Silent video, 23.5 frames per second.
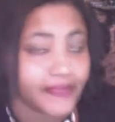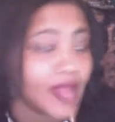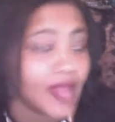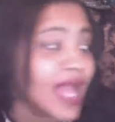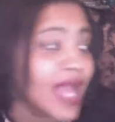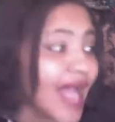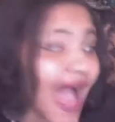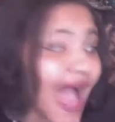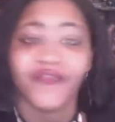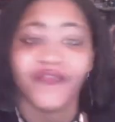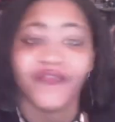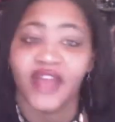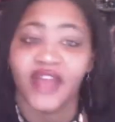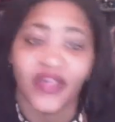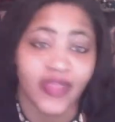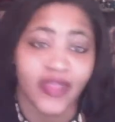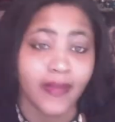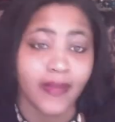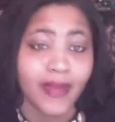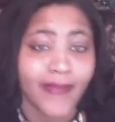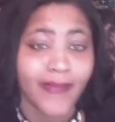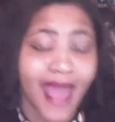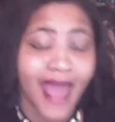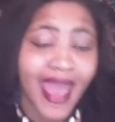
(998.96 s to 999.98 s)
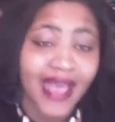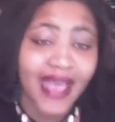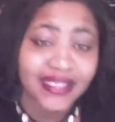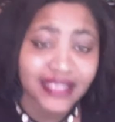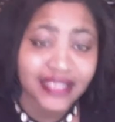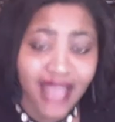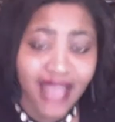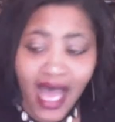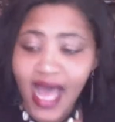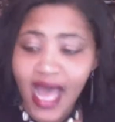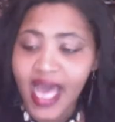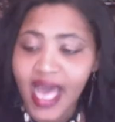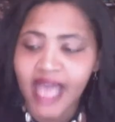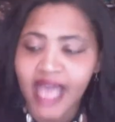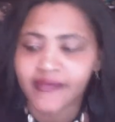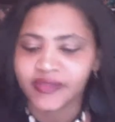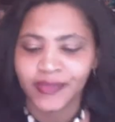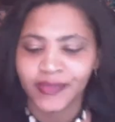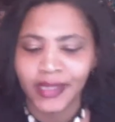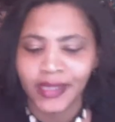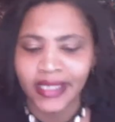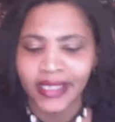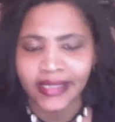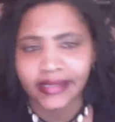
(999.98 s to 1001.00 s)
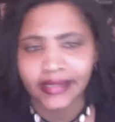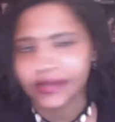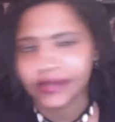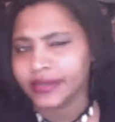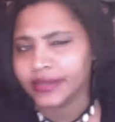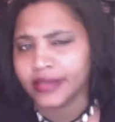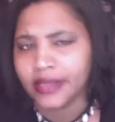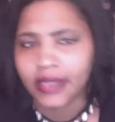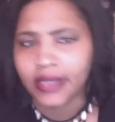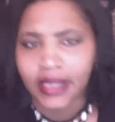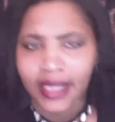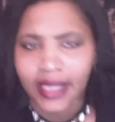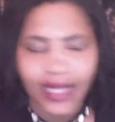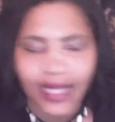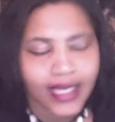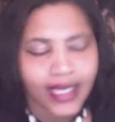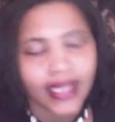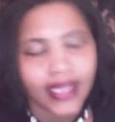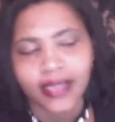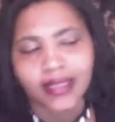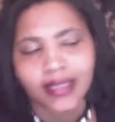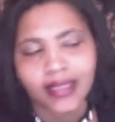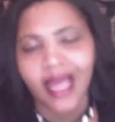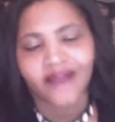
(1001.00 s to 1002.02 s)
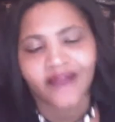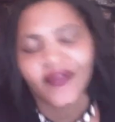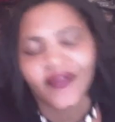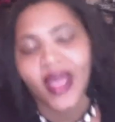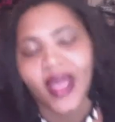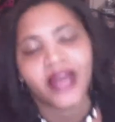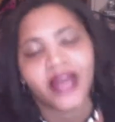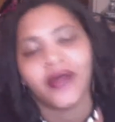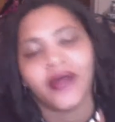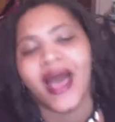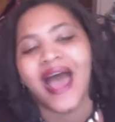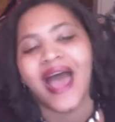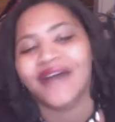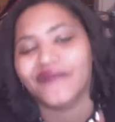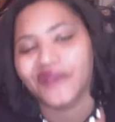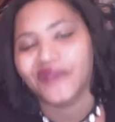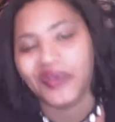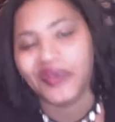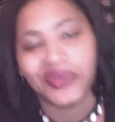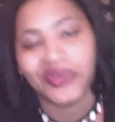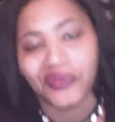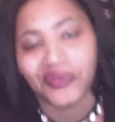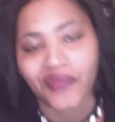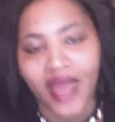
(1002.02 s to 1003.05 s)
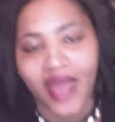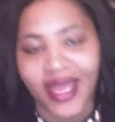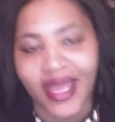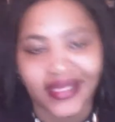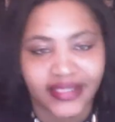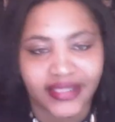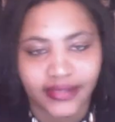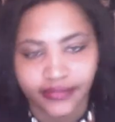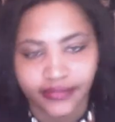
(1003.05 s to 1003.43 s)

I've done them in past lives, but in this life, I don't have to do that.